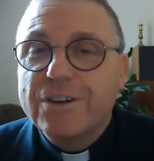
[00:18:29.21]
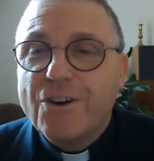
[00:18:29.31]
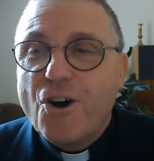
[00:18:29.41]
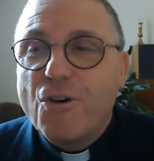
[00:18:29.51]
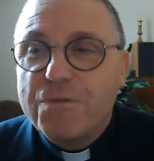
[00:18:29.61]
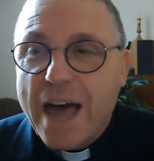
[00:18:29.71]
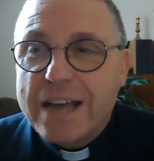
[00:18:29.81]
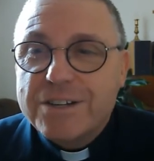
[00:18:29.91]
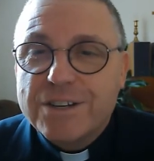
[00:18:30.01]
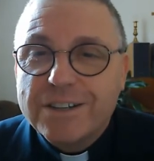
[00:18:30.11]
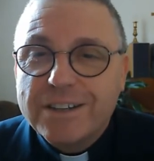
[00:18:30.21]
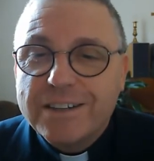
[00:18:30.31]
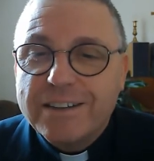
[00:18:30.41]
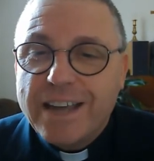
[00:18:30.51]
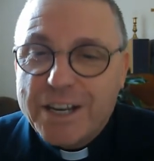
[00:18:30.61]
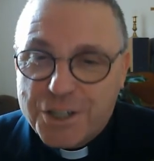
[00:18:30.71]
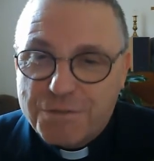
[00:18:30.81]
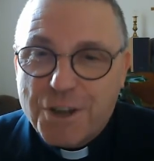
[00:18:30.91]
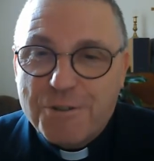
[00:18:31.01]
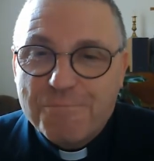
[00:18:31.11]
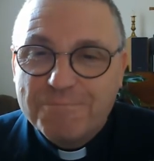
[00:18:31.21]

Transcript: of that interview.